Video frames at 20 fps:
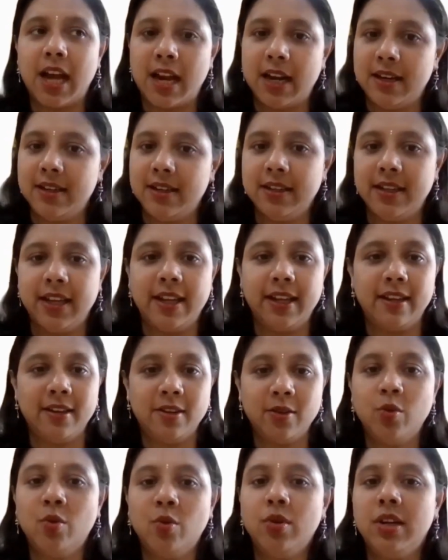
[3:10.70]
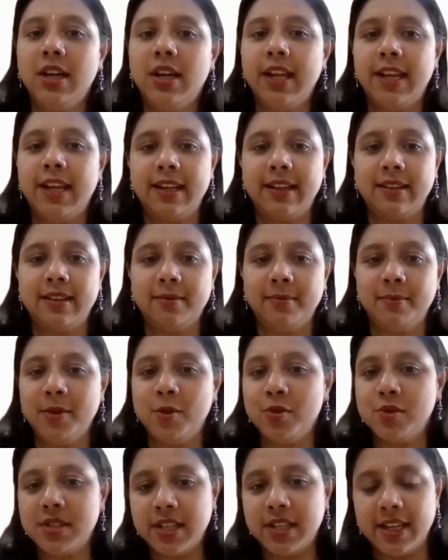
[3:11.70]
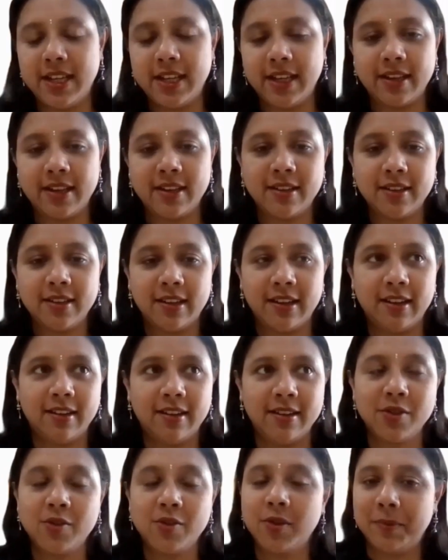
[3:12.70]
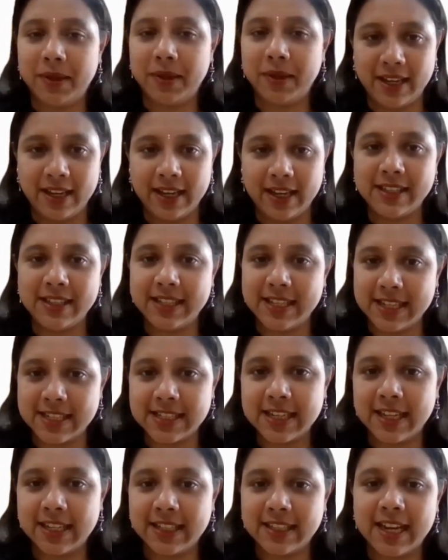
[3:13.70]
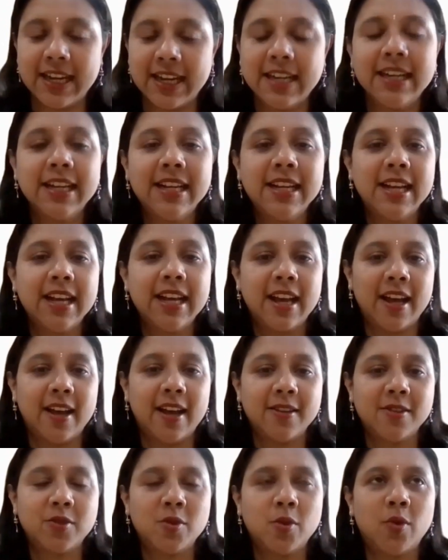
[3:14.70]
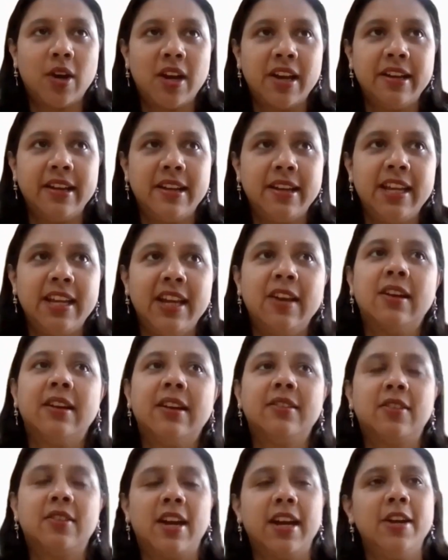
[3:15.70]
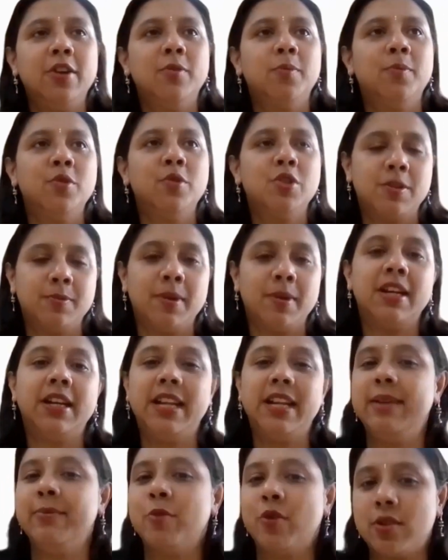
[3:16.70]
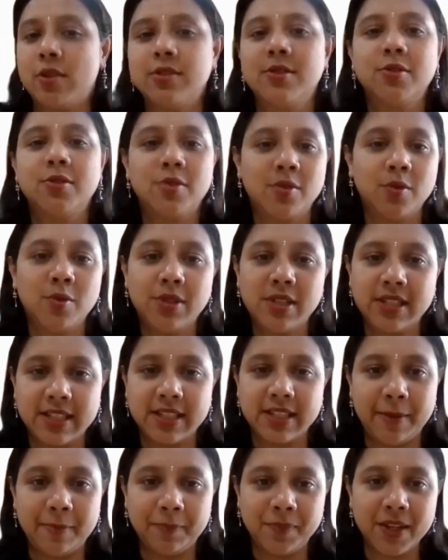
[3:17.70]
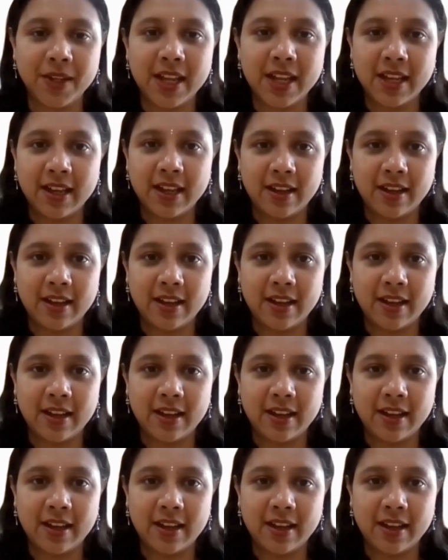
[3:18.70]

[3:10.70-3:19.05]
gardening, doodling, music, swimming, and things like that. So I try to push my team also to do the same.